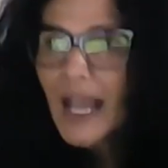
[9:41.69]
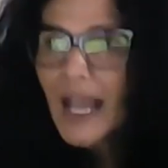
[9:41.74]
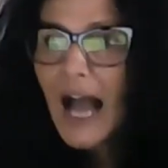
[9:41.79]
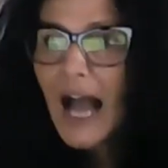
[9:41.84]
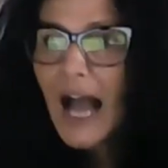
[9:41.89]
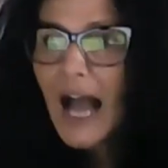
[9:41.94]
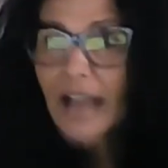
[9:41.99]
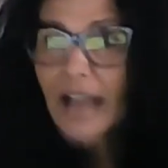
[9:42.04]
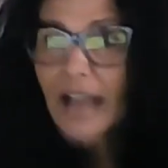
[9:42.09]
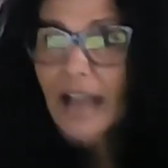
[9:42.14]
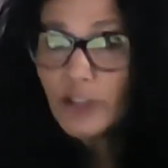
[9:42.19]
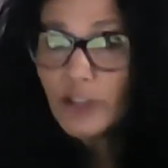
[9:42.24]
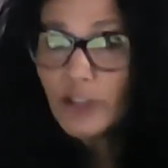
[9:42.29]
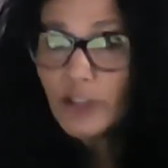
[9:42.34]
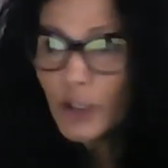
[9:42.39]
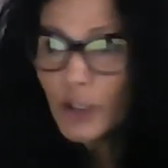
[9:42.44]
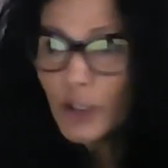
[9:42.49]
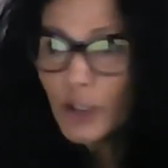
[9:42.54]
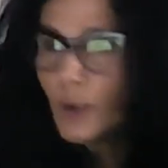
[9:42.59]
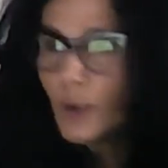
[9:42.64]
I
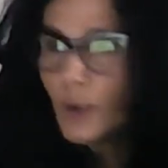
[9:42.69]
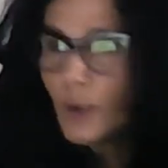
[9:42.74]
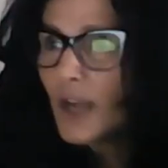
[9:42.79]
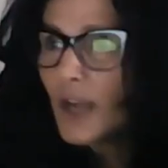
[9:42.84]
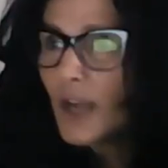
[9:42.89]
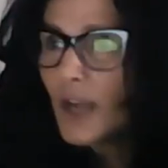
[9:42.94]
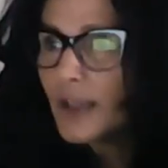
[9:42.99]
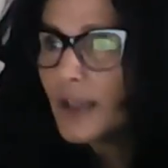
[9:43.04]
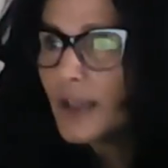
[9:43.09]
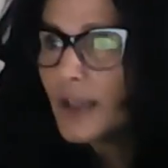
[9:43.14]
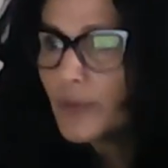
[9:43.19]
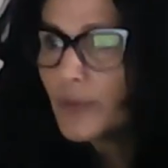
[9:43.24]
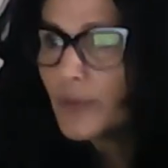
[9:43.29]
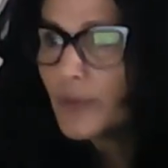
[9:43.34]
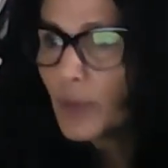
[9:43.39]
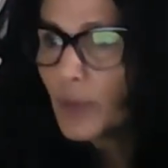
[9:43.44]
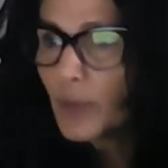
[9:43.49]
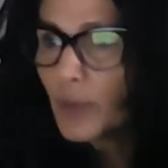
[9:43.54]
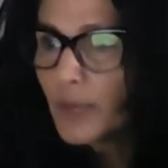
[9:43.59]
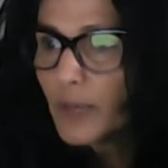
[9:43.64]
know I am the
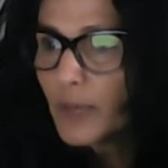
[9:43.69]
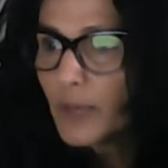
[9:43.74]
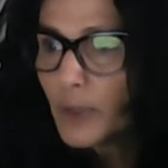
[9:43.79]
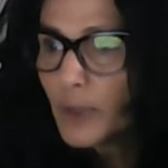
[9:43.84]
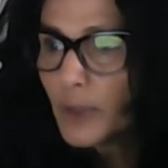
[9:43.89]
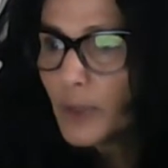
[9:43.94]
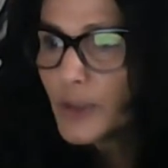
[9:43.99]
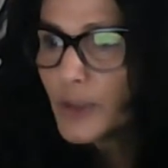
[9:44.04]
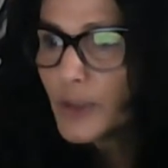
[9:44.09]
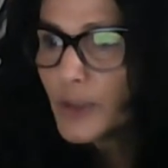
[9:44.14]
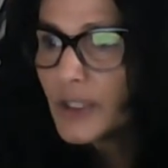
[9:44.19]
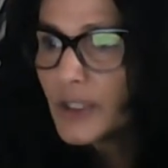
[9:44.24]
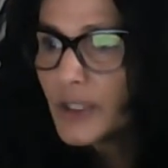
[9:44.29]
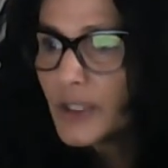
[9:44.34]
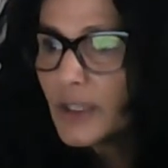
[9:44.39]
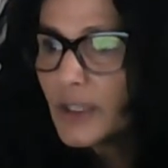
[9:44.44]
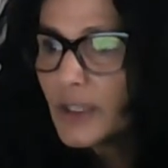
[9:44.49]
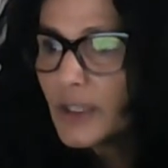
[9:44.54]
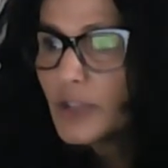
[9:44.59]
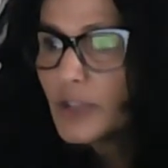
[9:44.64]
right person
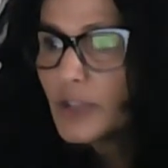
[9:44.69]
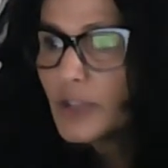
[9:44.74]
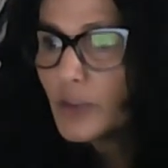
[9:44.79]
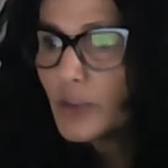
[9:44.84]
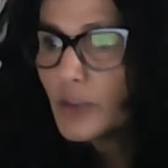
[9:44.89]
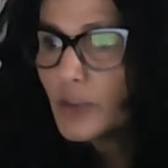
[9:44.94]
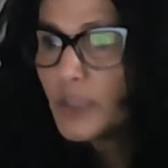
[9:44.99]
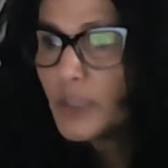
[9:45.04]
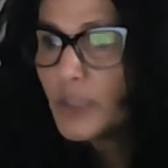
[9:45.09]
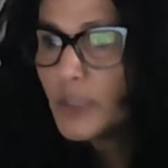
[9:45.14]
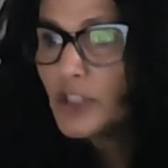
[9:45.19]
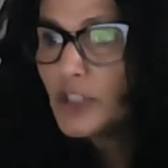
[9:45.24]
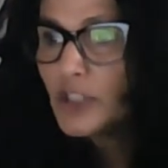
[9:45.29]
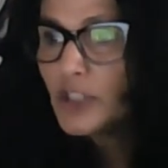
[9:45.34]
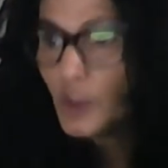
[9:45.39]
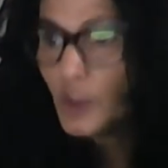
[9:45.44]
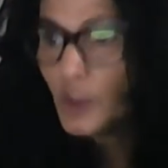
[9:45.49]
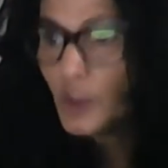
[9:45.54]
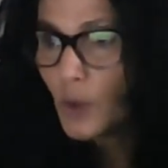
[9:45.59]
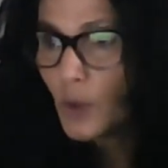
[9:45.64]
to be
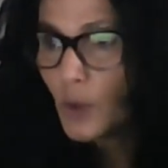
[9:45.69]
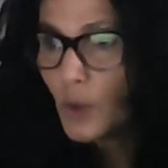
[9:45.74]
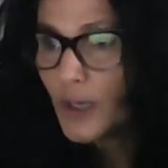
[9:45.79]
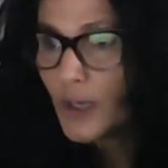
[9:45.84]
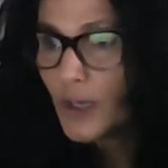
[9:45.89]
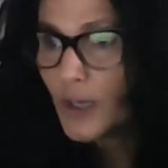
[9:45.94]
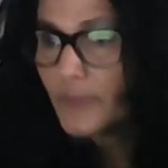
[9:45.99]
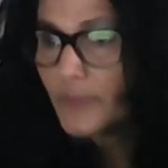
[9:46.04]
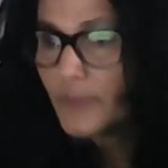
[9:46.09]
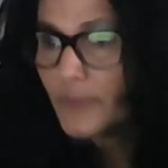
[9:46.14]
your